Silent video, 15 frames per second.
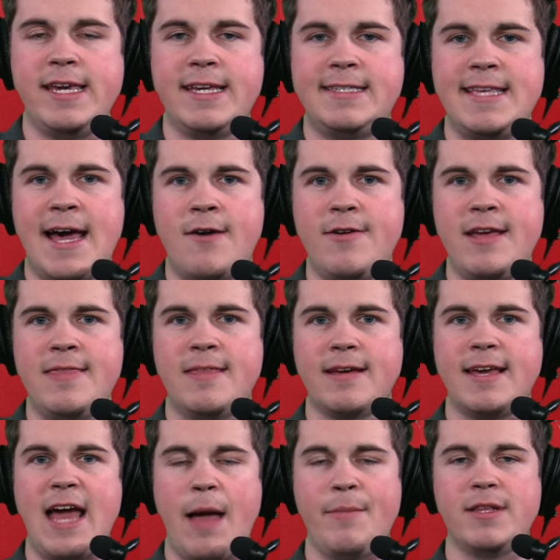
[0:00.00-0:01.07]
Get down in the
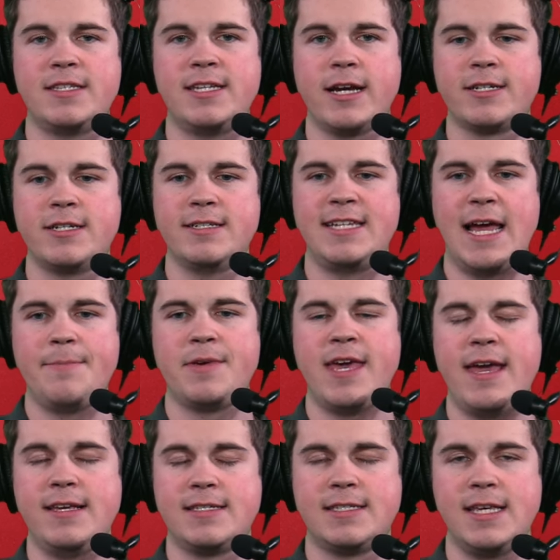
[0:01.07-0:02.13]
comment section. Type
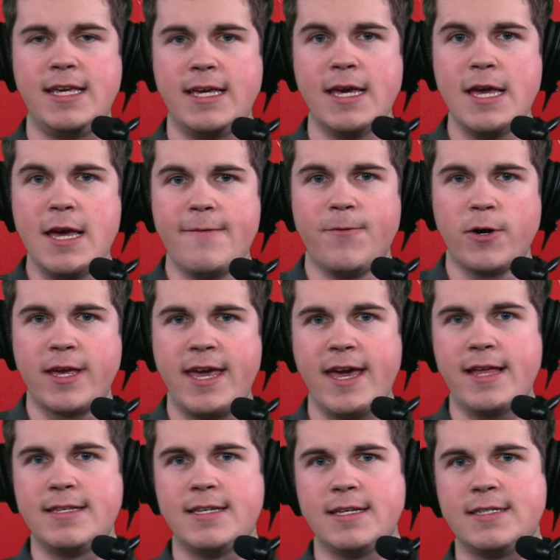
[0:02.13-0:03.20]
KC for
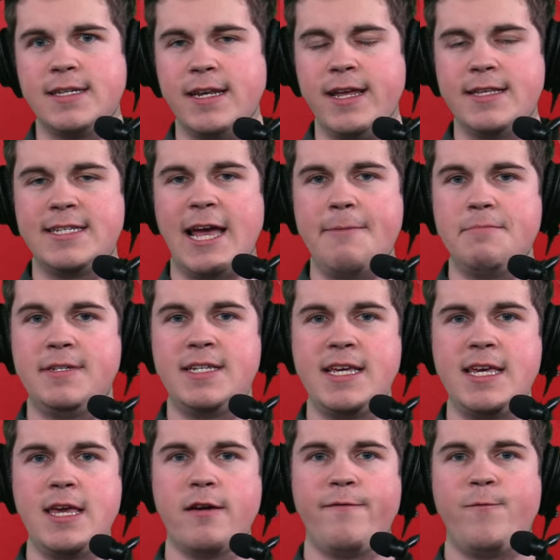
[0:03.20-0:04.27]
Kansas City. Type
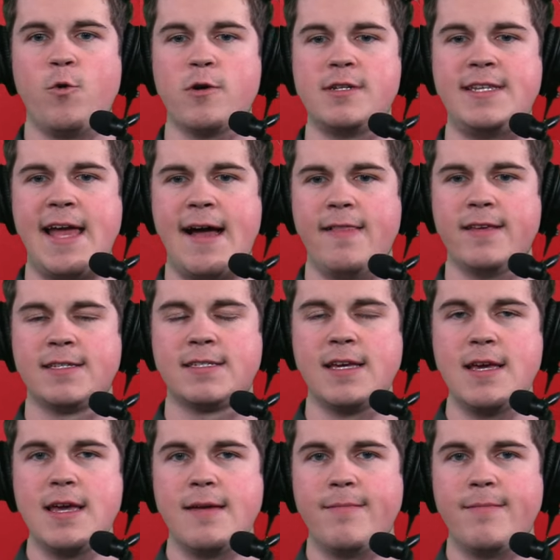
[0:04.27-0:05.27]
D for Dallas.